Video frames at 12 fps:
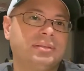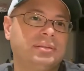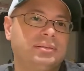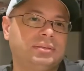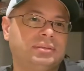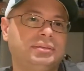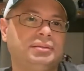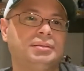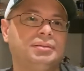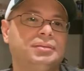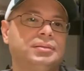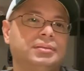
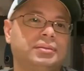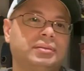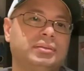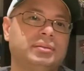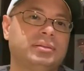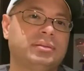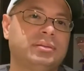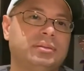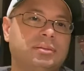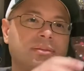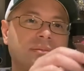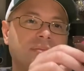
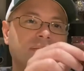This person isn't speaking.